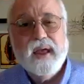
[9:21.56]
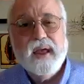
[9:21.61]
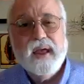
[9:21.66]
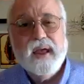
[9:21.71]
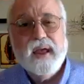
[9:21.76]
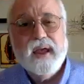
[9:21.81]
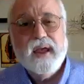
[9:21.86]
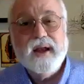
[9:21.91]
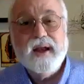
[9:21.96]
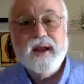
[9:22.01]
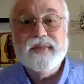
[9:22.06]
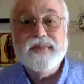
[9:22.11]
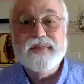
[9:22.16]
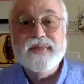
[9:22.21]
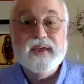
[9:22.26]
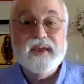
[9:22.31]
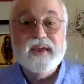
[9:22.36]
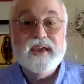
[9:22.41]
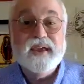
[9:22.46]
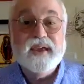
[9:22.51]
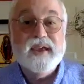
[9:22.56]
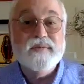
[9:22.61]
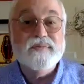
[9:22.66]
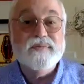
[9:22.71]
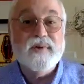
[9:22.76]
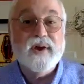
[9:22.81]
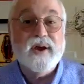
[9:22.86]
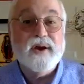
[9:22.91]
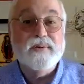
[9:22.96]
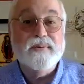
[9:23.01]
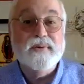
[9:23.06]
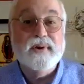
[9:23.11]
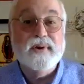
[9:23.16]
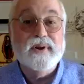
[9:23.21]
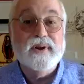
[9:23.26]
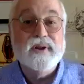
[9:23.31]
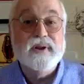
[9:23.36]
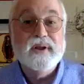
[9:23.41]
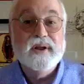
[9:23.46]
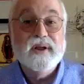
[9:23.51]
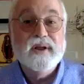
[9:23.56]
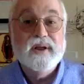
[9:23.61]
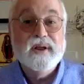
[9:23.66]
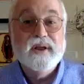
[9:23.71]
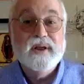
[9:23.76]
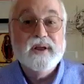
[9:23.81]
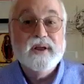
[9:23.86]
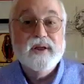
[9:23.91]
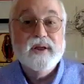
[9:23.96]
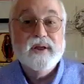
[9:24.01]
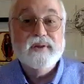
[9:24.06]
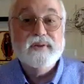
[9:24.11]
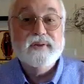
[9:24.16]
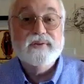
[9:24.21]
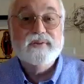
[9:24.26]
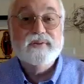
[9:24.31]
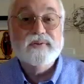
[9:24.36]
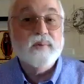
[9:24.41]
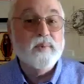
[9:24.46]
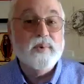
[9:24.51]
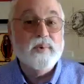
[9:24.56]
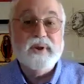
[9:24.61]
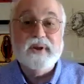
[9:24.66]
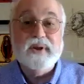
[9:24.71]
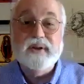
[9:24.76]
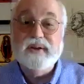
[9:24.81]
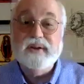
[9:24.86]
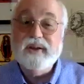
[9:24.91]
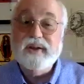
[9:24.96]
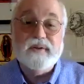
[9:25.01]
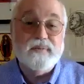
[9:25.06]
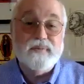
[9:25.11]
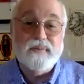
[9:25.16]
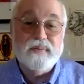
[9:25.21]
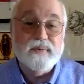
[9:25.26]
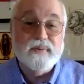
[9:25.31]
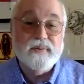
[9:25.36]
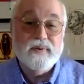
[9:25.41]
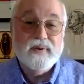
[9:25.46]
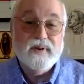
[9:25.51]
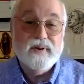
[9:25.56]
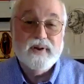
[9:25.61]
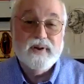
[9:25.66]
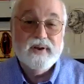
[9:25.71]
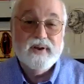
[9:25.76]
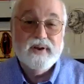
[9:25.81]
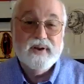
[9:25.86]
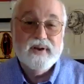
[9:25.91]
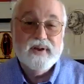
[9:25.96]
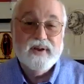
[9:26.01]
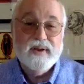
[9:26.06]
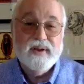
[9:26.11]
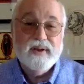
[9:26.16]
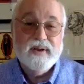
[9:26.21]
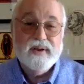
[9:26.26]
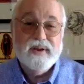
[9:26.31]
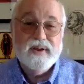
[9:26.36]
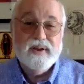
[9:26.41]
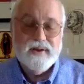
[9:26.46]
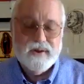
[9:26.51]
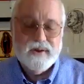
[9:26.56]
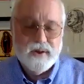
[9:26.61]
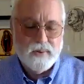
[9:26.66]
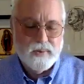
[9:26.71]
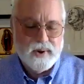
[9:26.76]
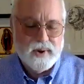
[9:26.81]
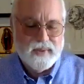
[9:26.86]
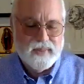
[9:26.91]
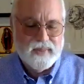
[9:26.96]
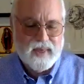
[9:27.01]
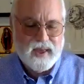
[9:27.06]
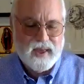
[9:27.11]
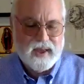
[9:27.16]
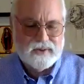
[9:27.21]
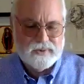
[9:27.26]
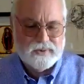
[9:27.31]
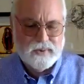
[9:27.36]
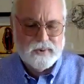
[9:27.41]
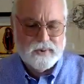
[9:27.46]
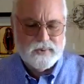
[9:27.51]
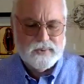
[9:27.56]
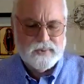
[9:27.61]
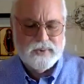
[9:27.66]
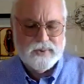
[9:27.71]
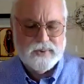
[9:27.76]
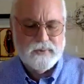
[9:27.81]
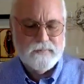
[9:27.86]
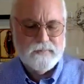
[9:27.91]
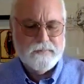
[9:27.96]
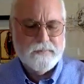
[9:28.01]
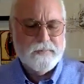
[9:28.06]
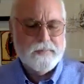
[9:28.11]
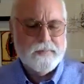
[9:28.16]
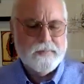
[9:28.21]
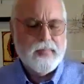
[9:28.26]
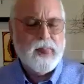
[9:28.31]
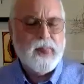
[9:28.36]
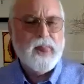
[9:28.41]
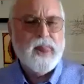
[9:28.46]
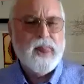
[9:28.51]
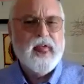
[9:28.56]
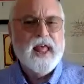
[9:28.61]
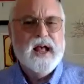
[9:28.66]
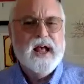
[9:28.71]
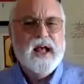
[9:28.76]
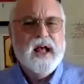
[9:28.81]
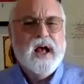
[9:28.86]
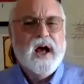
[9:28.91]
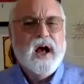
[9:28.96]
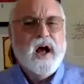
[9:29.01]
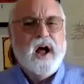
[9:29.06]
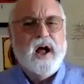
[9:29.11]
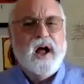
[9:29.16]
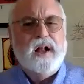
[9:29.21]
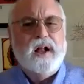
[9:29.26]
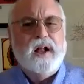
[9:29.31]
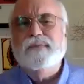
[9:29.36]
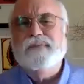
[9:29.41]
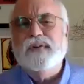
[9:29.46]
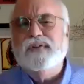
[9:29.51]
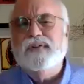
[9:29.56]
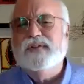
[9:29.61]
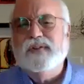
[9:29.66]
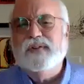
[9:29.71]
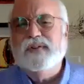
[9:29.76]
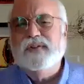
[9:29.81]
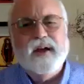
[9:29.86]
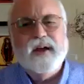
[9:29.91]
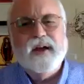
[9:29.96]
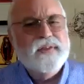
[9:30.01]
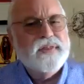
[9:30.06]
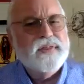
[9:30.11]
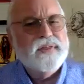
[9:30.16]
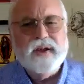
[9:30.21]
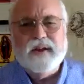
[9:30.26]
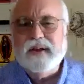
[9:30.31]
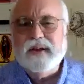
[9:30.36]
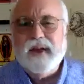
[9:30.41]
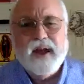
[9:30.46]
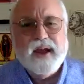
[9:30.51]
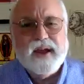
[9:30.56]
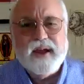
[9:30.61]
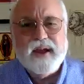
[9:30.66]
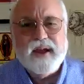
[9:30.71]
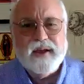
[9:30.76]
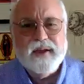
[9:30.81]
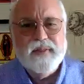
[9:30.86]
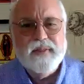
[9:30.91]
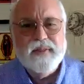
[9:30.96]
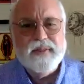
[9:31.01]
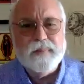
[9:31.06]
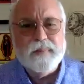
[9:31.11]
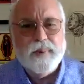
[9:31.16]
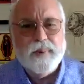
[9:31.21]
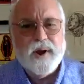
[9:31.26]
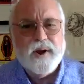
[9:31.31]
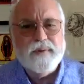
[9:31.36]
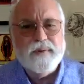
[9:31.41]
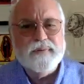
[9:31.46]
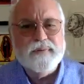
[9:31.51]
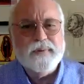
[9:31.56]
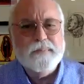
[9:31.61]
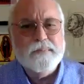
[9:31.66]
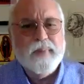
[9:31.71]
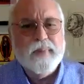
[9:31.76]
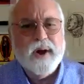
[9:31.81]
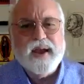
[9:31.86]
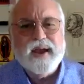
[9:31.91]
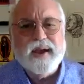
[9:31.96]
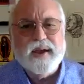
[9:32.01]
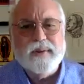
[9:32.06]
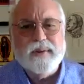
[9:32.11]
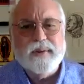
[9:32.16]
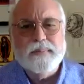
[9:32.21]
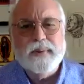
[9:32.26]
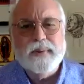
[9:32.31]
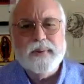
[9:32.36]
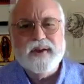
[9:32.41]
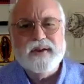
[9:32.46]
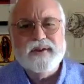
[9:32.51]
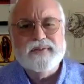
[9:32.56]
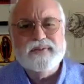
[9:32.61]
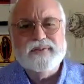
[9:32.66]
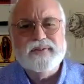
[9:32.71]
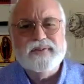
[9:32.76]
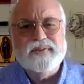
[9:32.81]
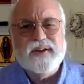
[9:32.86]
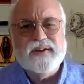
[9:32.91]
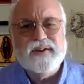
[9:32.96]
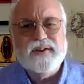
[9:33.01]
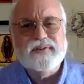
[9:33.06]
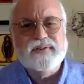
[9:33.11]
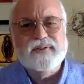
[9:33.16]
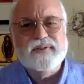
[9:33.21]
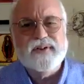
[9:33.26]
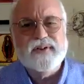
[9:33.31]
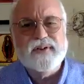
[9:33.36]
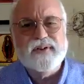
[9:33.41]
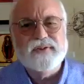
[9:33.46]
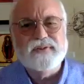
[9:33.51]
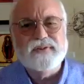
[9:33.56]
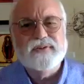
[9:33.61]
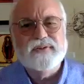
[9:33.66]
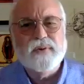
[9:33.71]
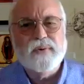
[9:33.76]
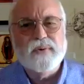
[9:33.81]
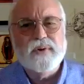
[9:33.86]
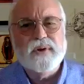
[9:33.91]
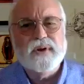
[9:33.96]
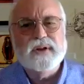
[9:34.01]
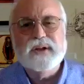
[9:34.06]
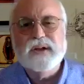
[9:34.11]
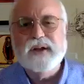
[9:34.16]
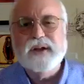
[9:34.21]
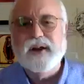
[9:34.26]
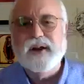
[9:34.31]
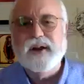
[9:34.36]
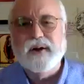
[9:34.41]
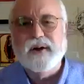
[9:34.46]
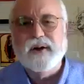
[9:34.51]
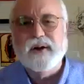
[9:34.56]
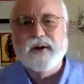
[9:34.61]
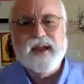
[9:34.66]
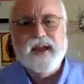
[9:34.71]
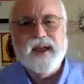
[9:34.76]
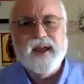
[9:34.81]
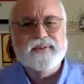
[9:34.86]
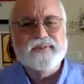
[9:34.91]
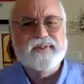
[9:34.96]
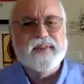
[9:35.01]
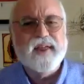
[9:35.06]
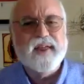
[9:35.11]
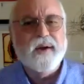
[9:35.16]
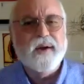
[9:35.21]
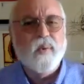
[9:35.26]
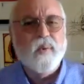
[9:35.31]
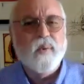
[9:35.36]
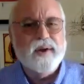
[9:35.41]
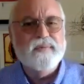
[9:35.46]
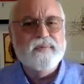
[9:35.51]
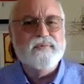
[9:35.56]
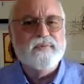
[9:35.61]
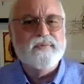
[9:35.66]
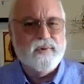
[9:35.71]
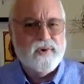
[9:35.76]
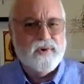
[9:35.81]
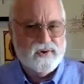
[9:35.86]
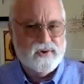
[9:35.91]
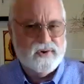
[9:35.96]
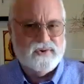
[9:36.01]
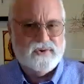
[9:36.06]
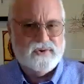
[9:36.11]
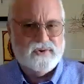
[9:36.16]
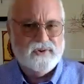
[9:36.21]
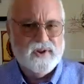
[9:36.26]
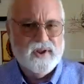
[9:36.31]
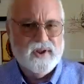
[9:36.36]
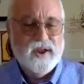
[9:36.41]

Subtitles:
And I think he found some relief in knowing that truth. All of us, I think, like the prophet Micah because he's so clear, and he has that one verse